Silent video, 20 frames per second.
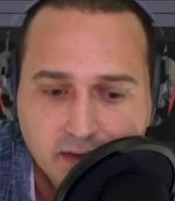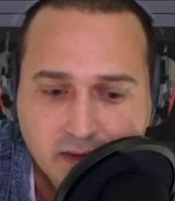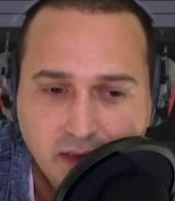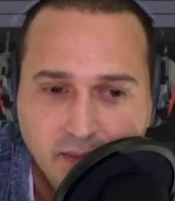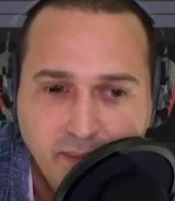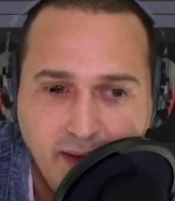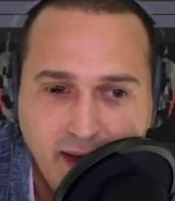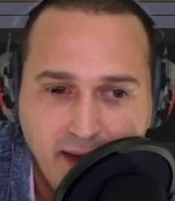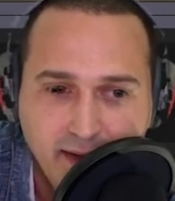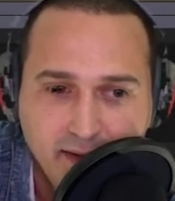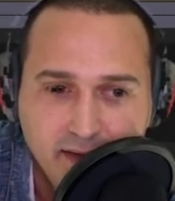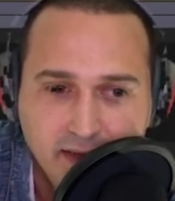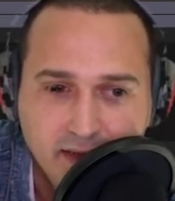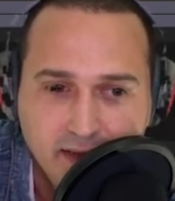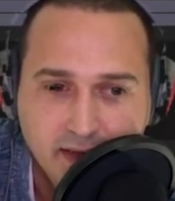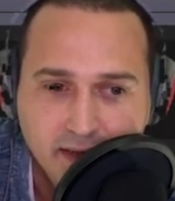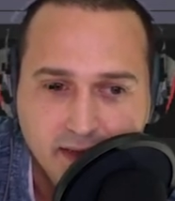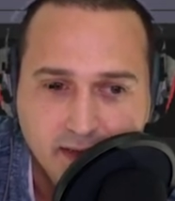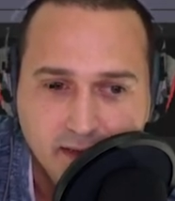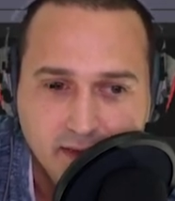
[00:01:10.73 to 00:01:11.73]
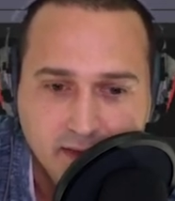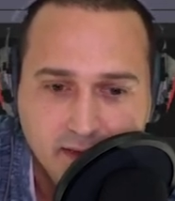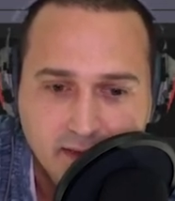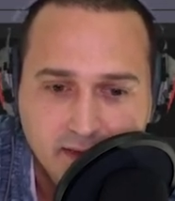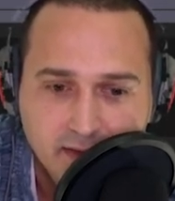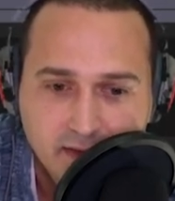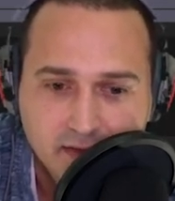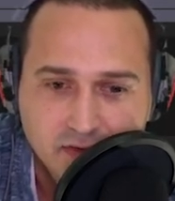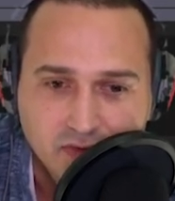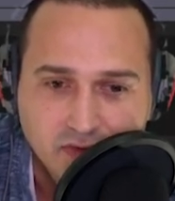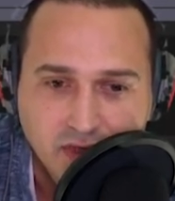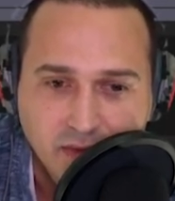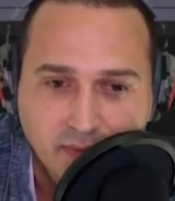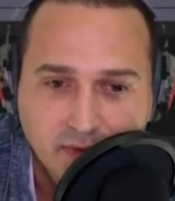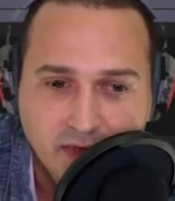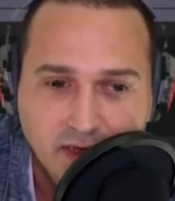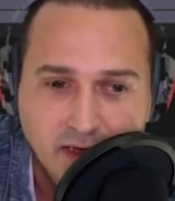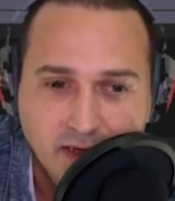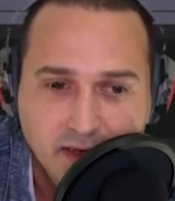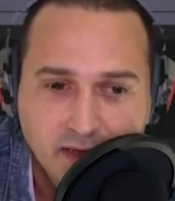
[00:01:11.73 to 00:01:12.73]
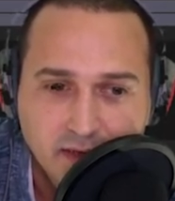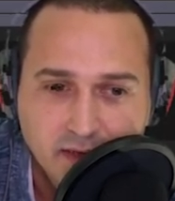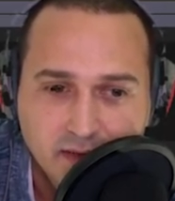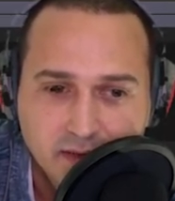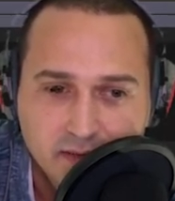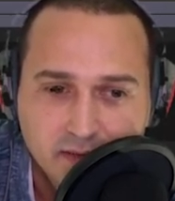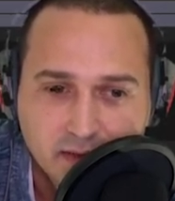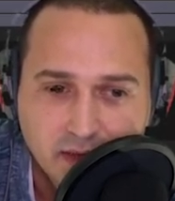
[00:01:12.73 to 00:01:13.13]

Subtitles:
Command D to duplicate it,